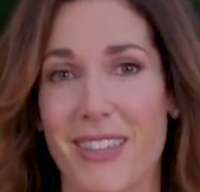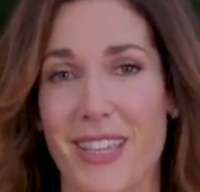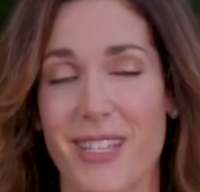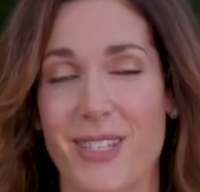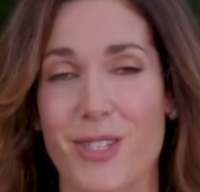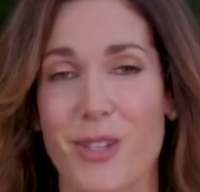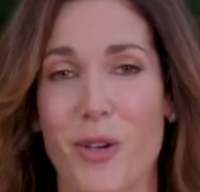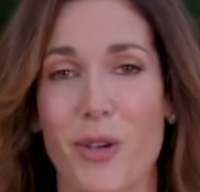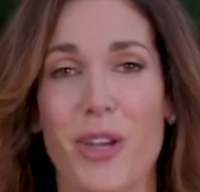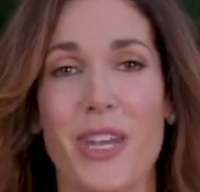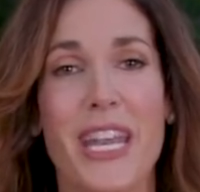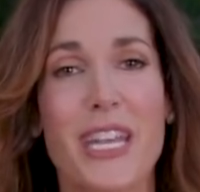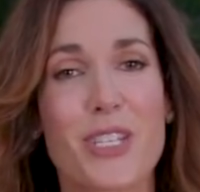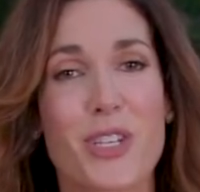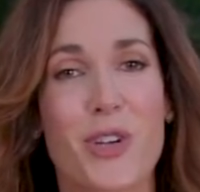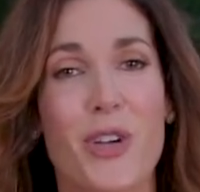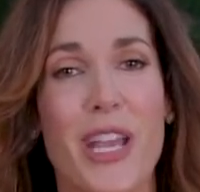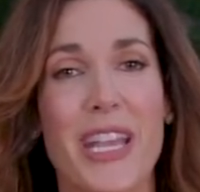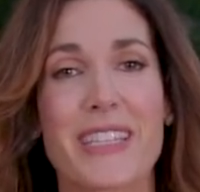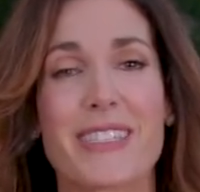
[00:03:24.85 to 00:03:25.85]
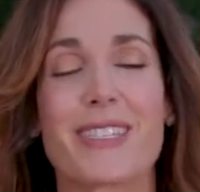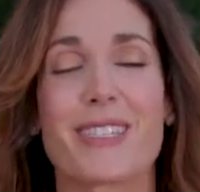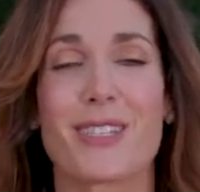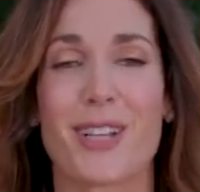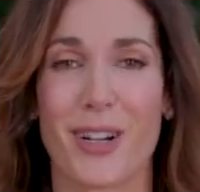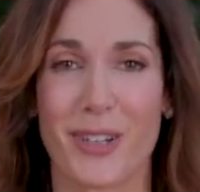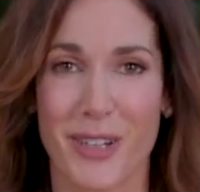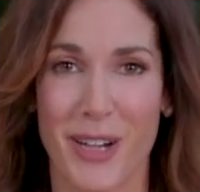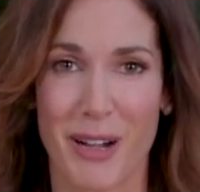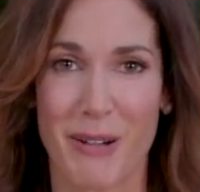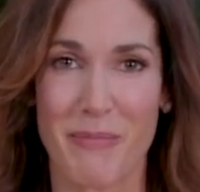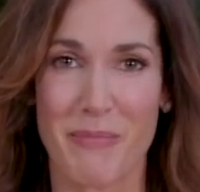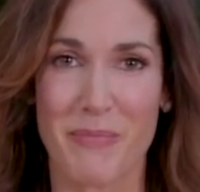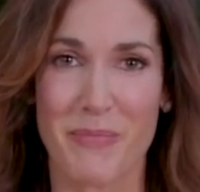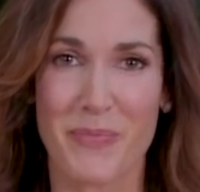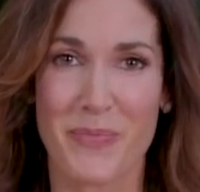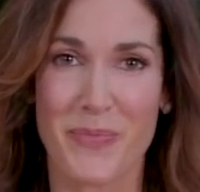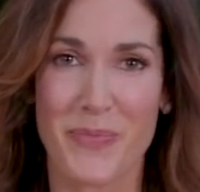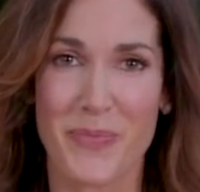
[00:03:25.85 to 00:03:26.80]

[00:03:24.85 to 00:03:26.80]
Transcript: these, go to nature nates dot com.